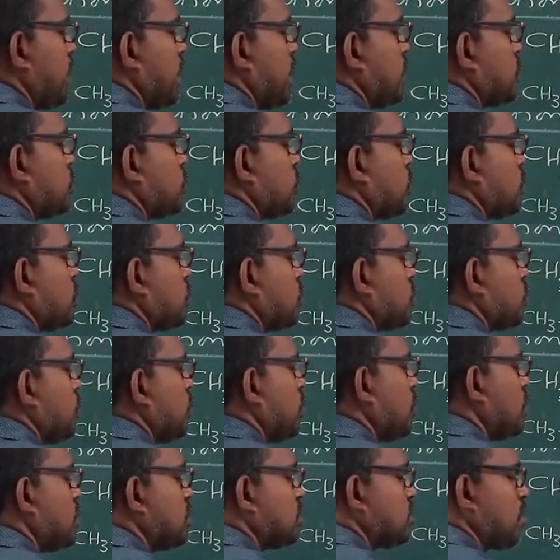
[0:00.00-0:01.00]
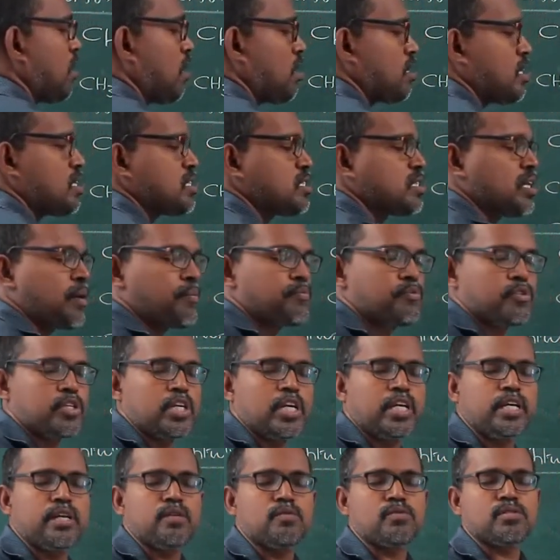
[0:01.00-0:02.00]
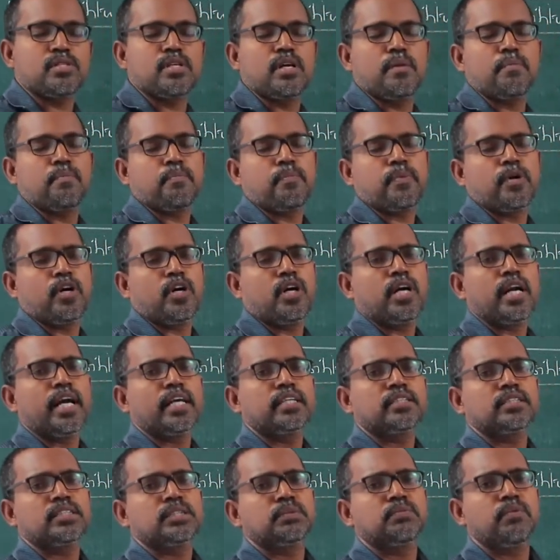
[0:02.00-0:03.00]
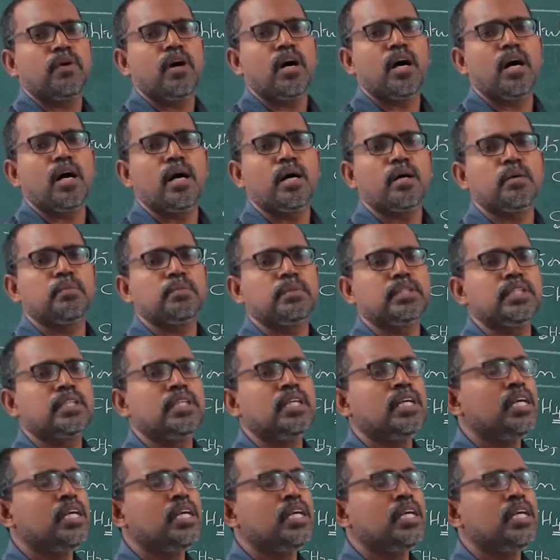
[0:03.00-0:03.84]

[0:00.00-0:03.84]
acid. So these are the substitution products formed